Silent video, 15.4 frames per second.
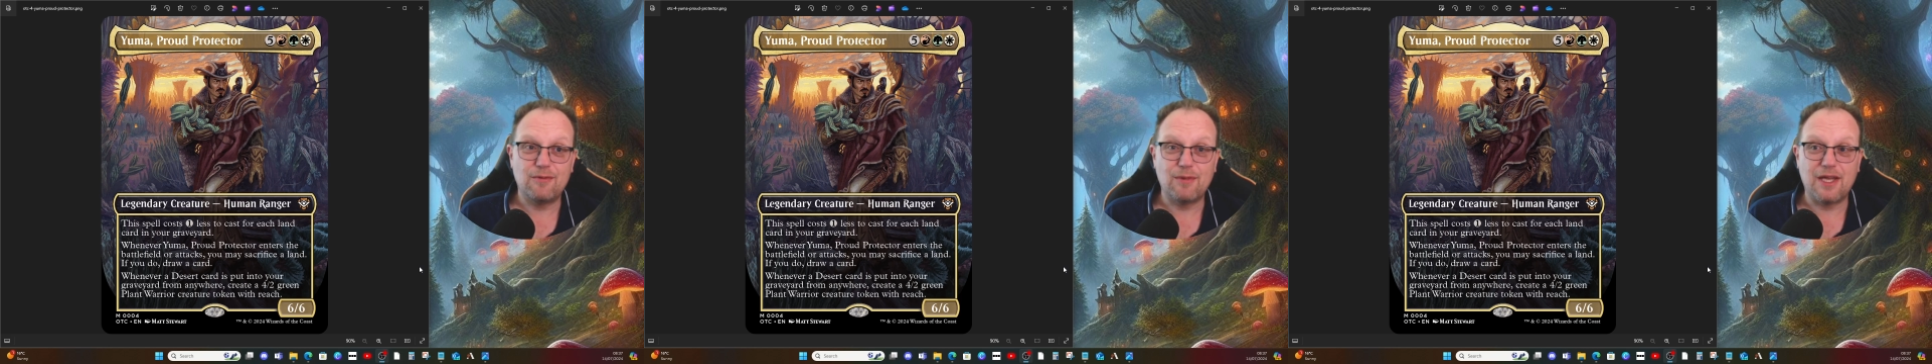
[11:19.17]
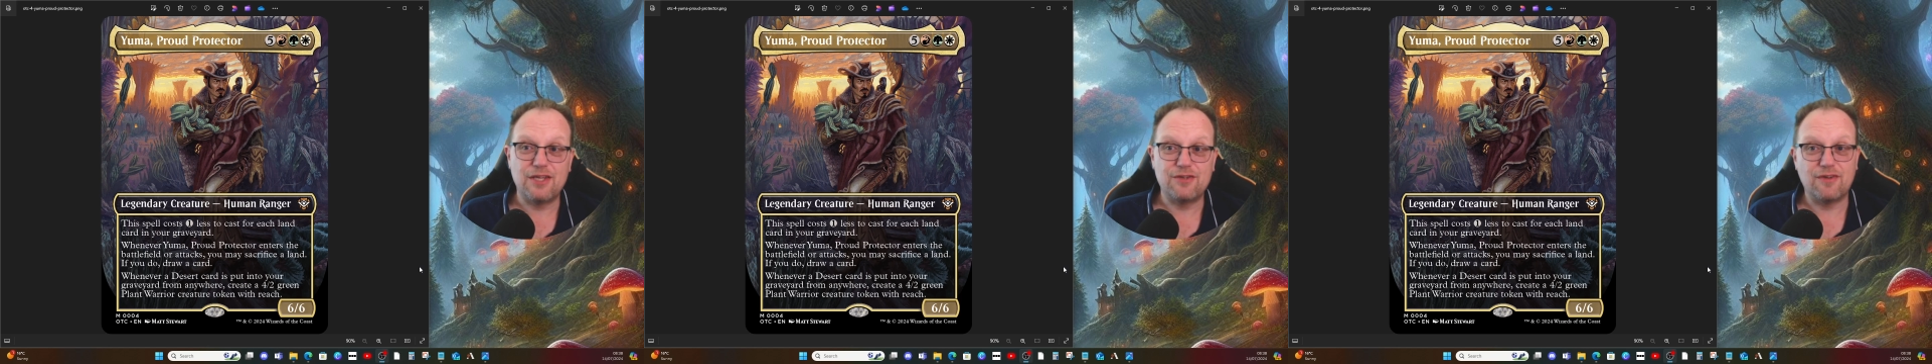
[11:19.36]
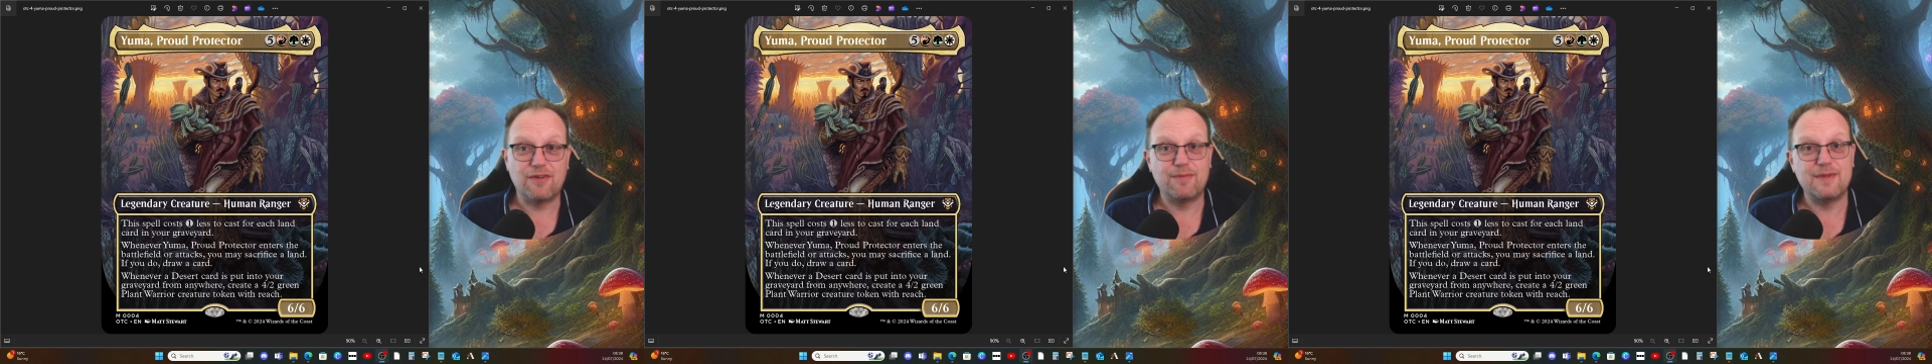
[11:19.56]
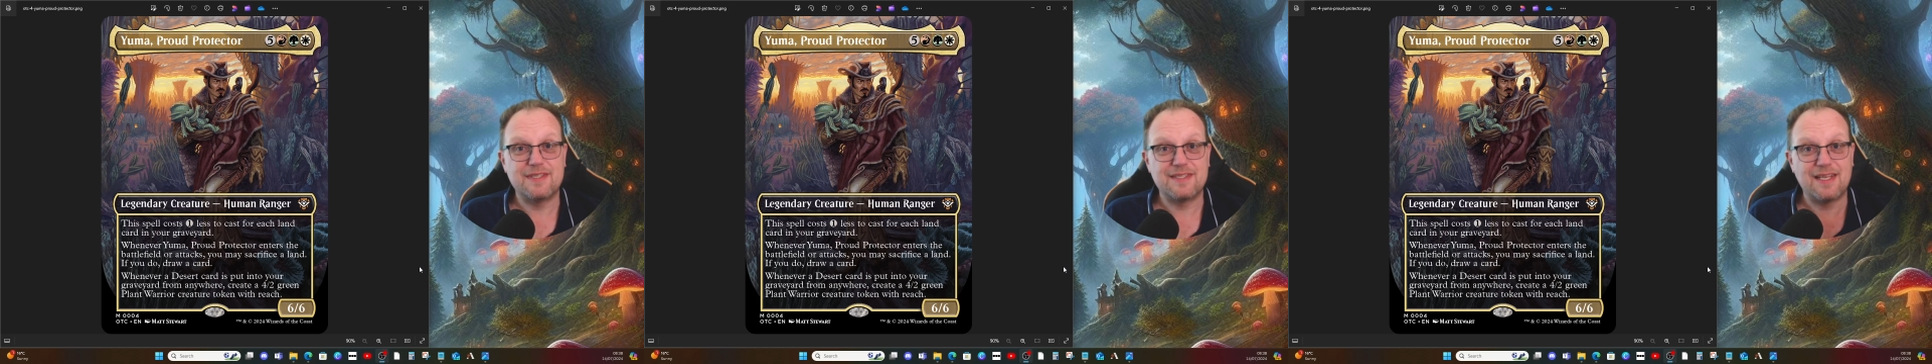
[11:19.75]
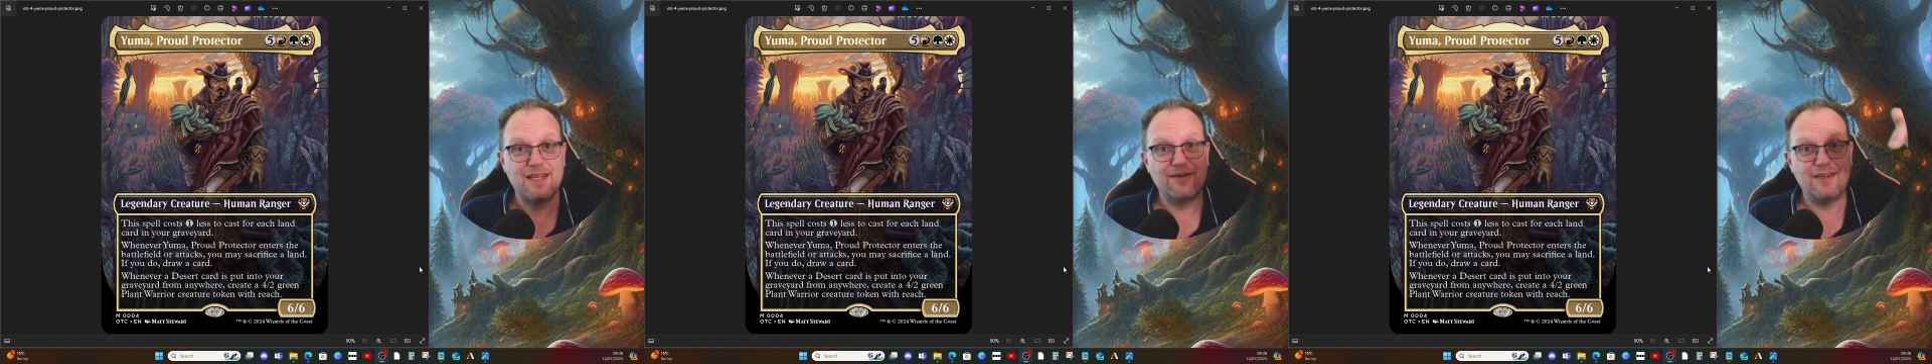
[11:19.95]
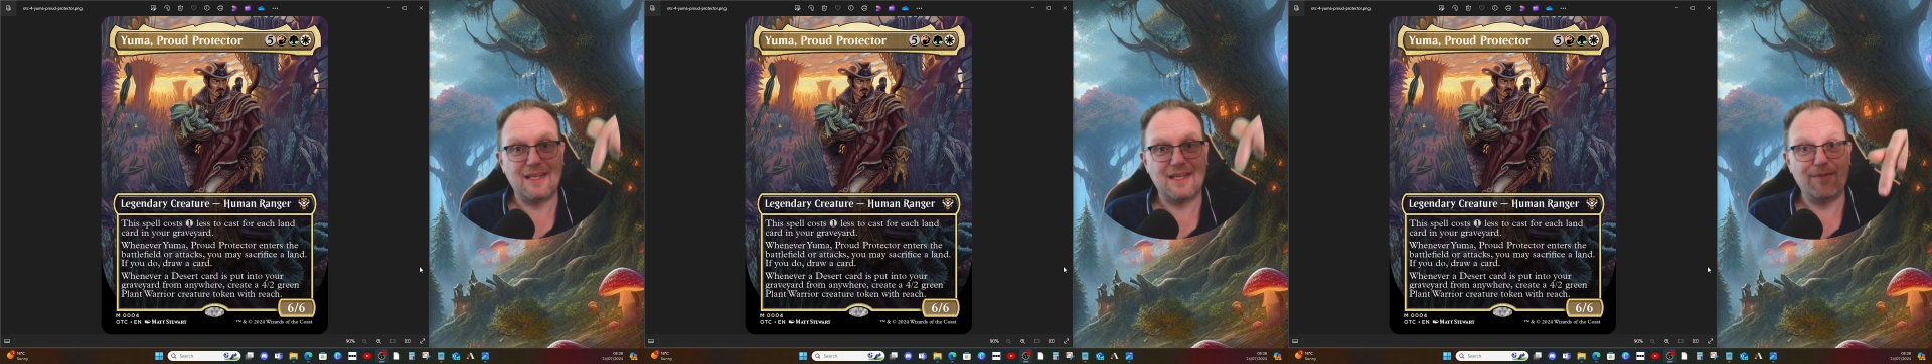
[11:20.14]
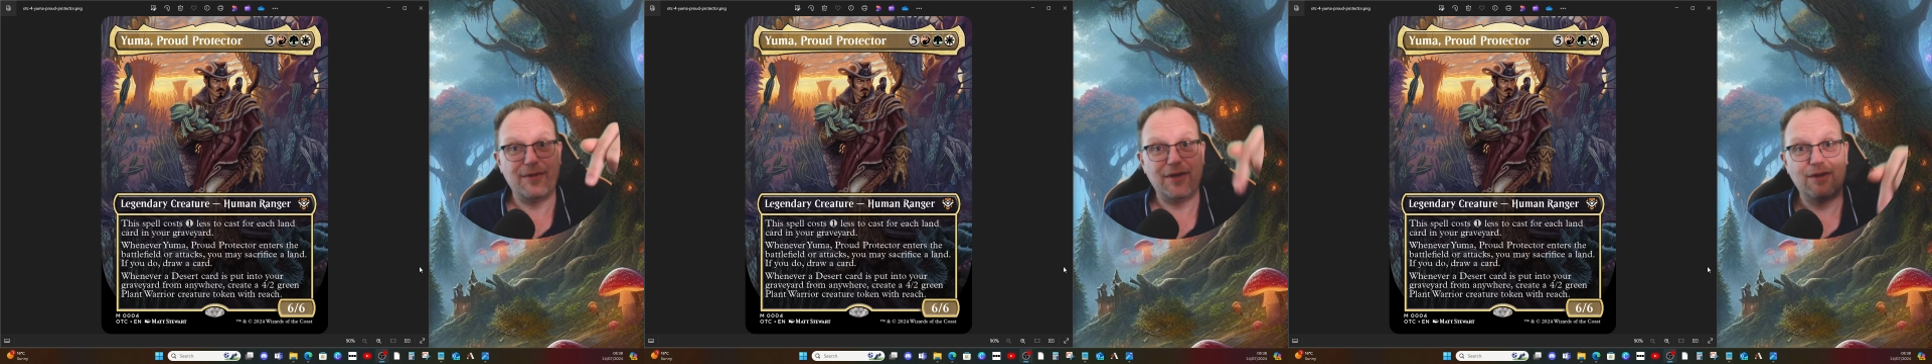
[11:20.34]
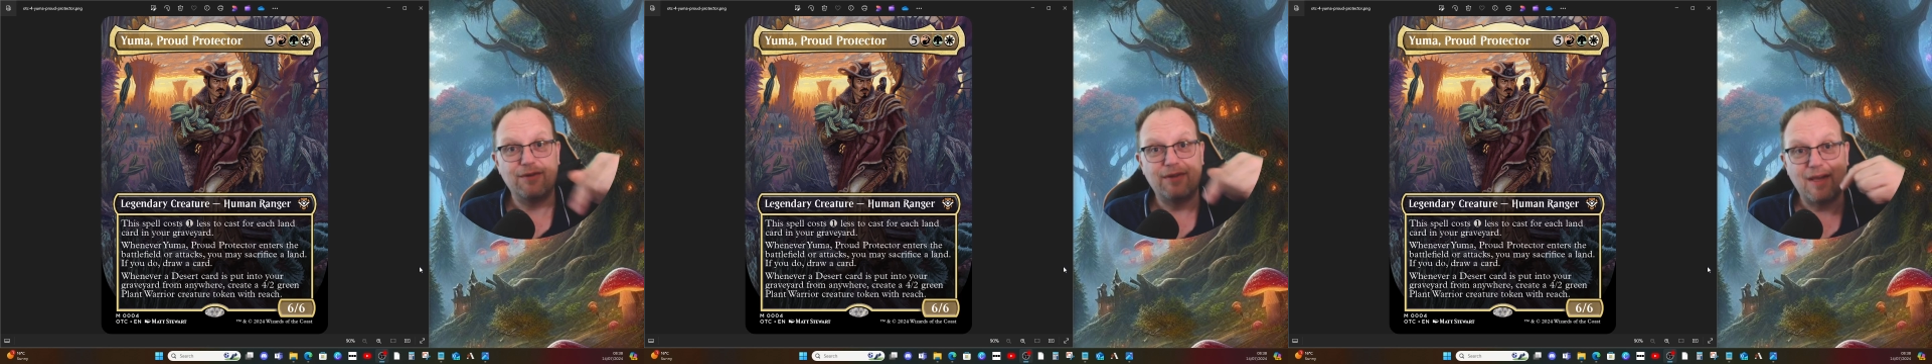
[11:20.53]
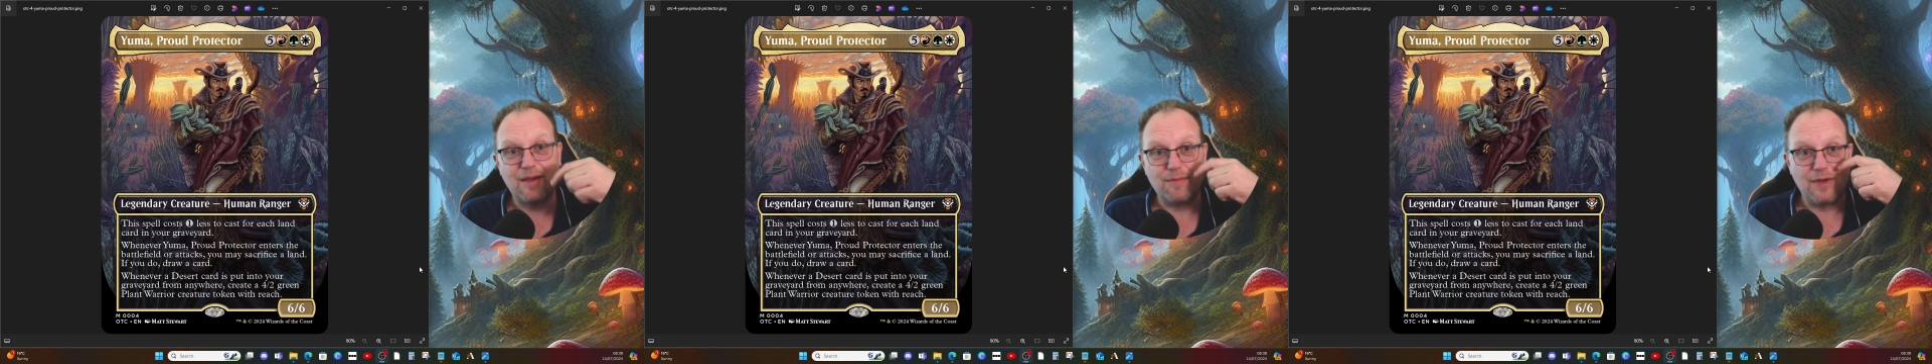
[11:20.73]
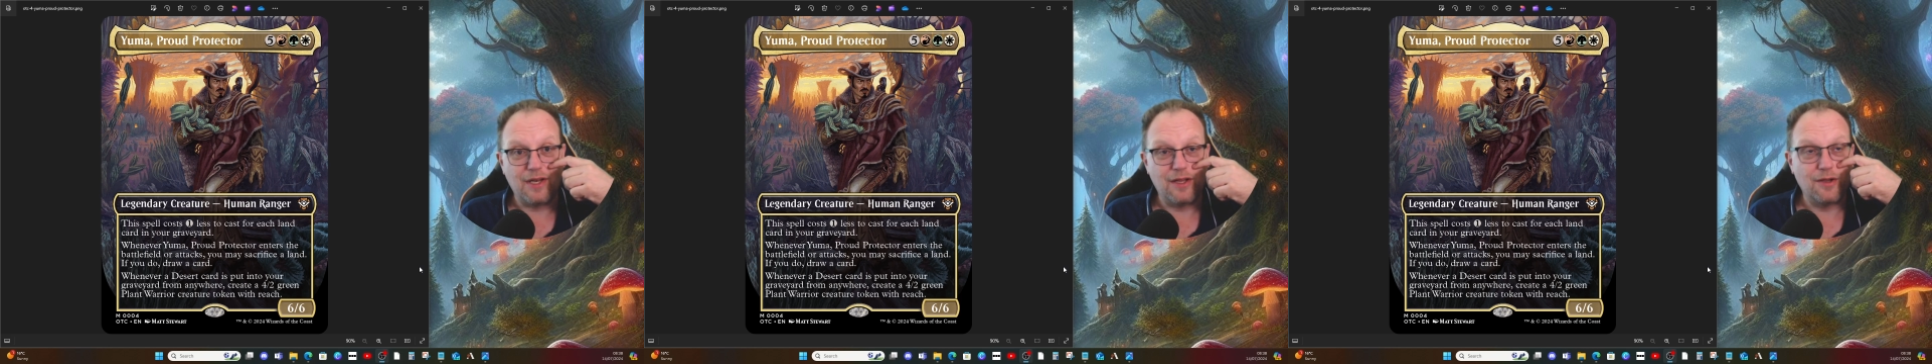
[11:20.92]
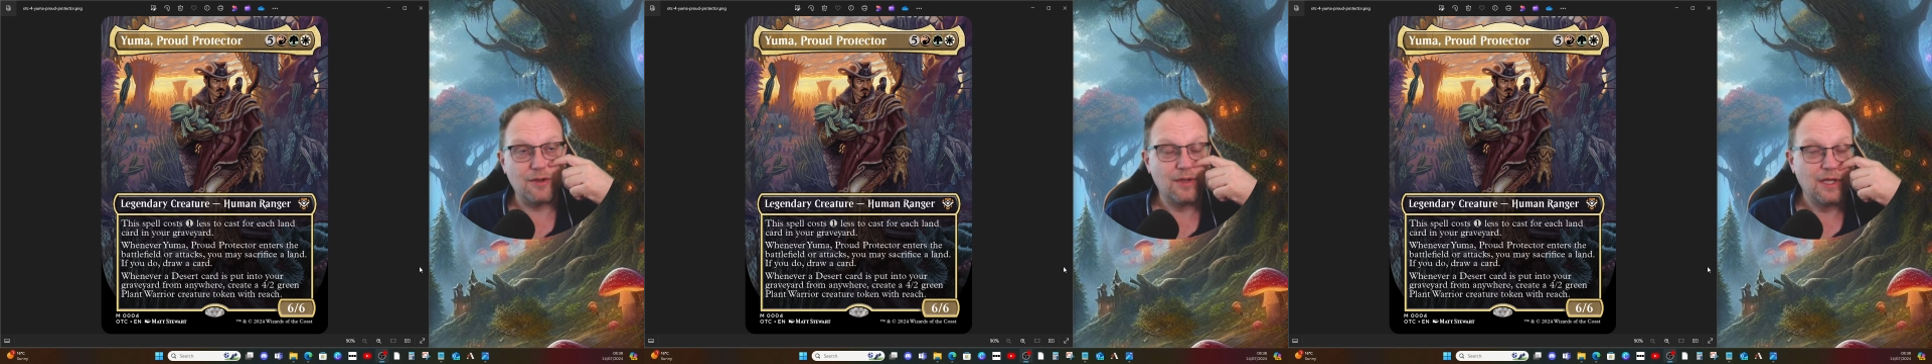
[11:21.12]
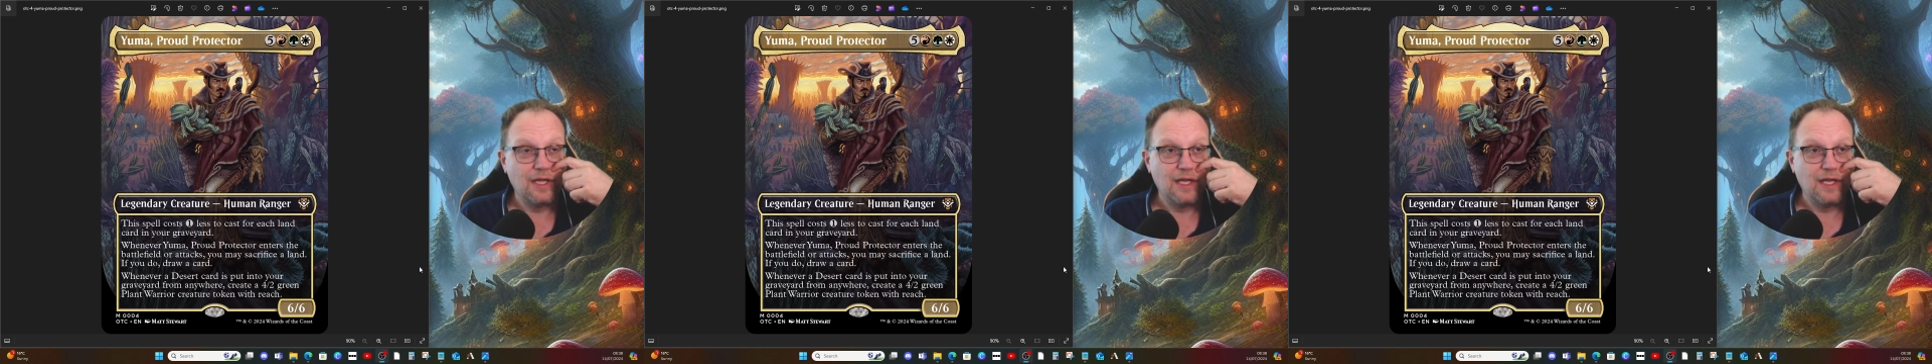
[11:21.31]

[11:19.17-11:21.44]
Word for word: major I've missed out, let me know down below.